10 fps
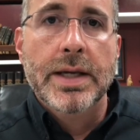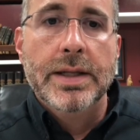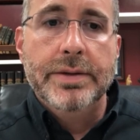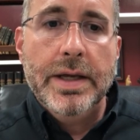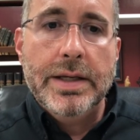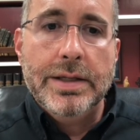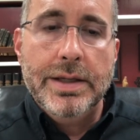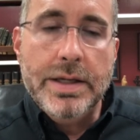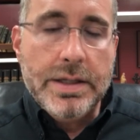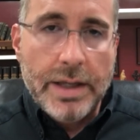That
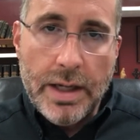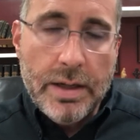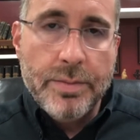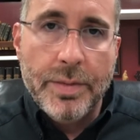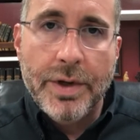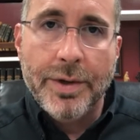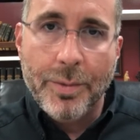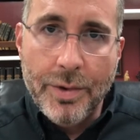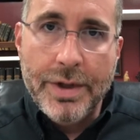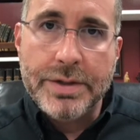he came
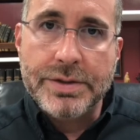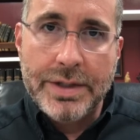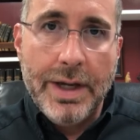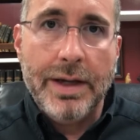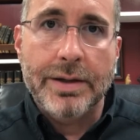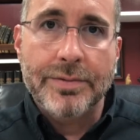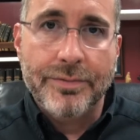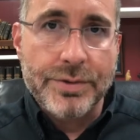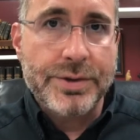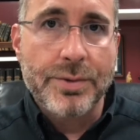once, yeah,
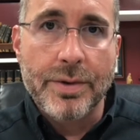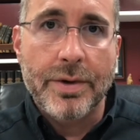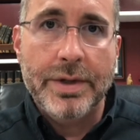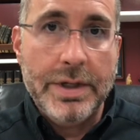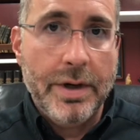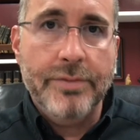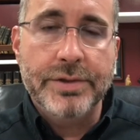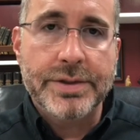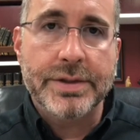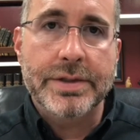for sure. He
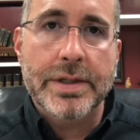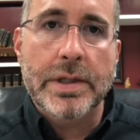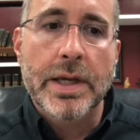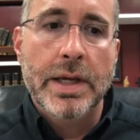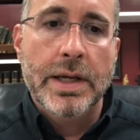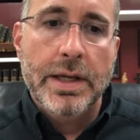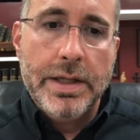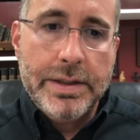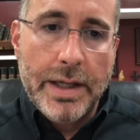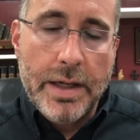obviously did. He
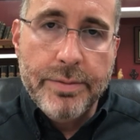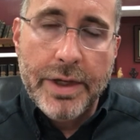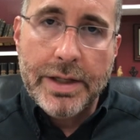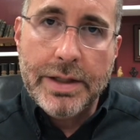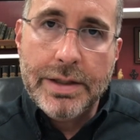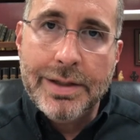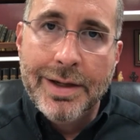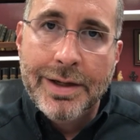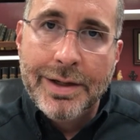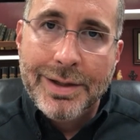came and he
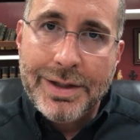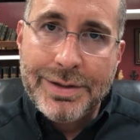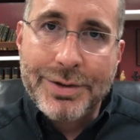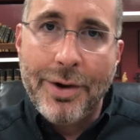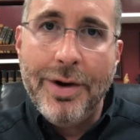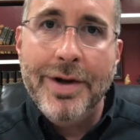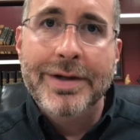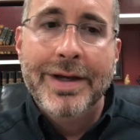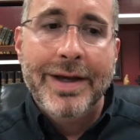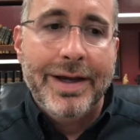he taught
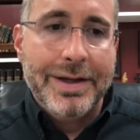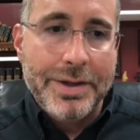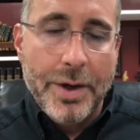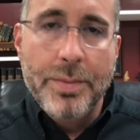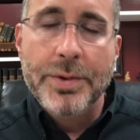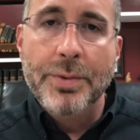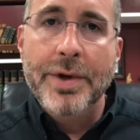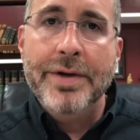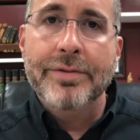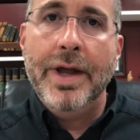and he opened the
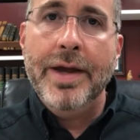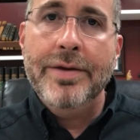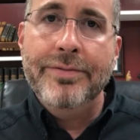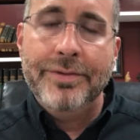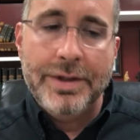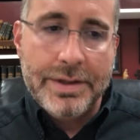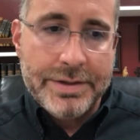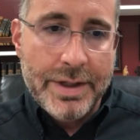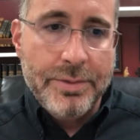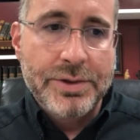way of life and he
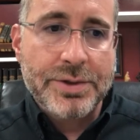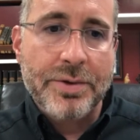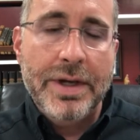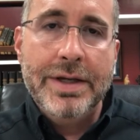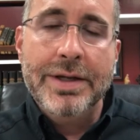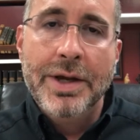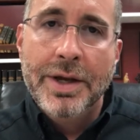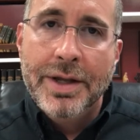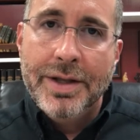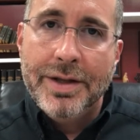demonstrated
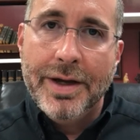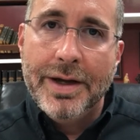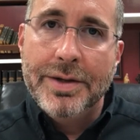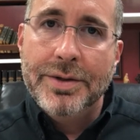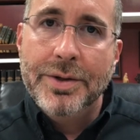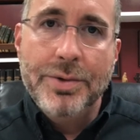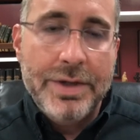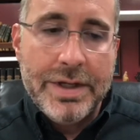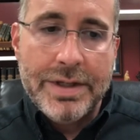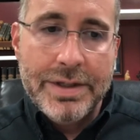uh, who
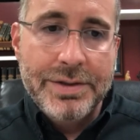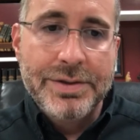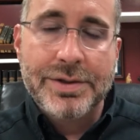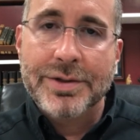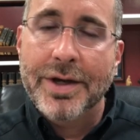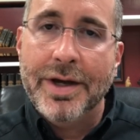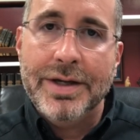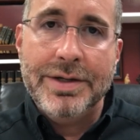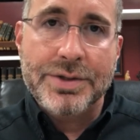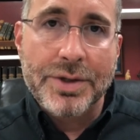he is. Uh,
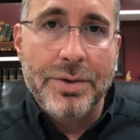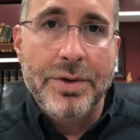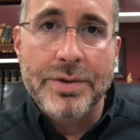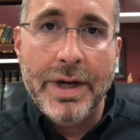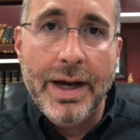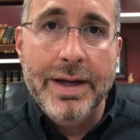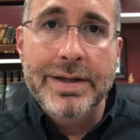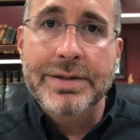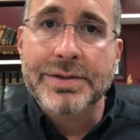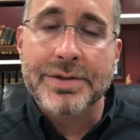he showed who God
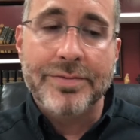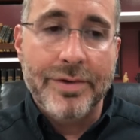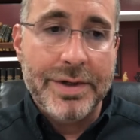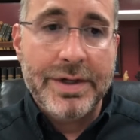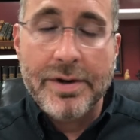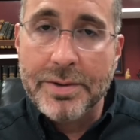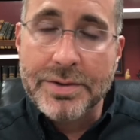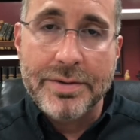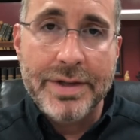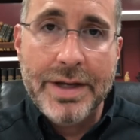is, the very
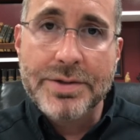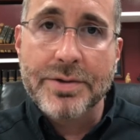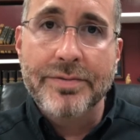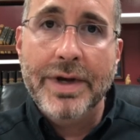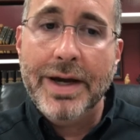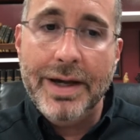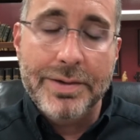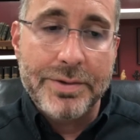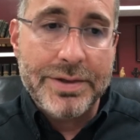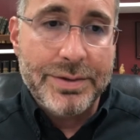character and nature of God.
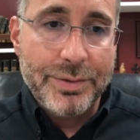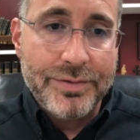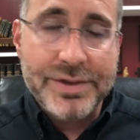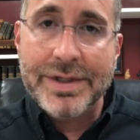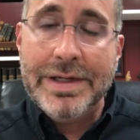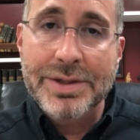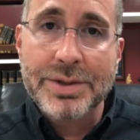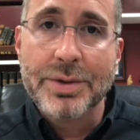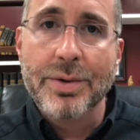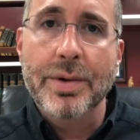We, we've seen his
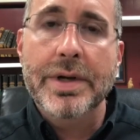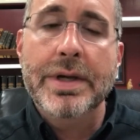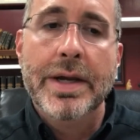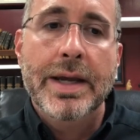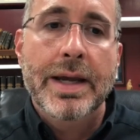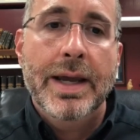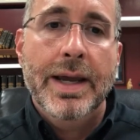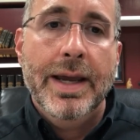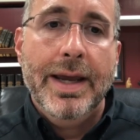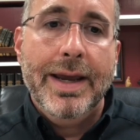glory
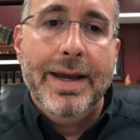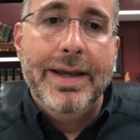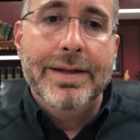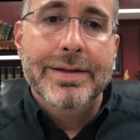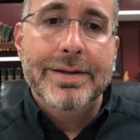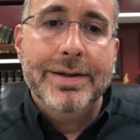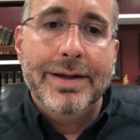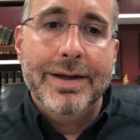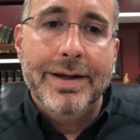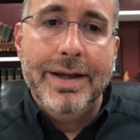and,
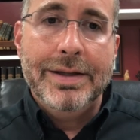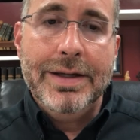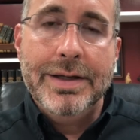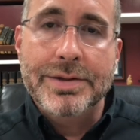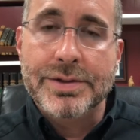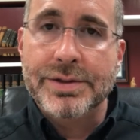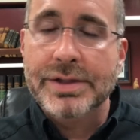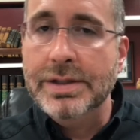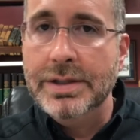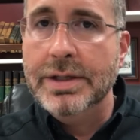uh, and he has
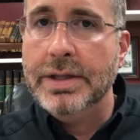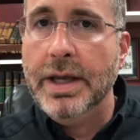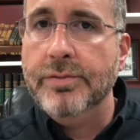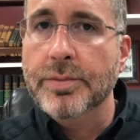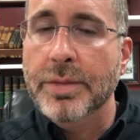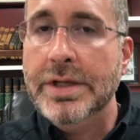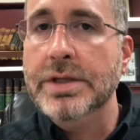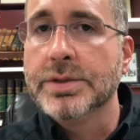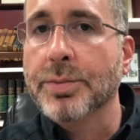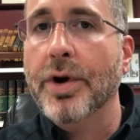ascended into heaven, but he
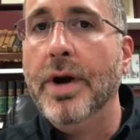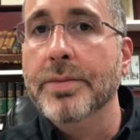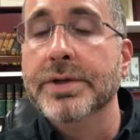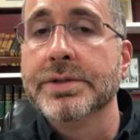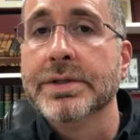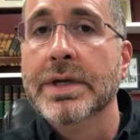has promised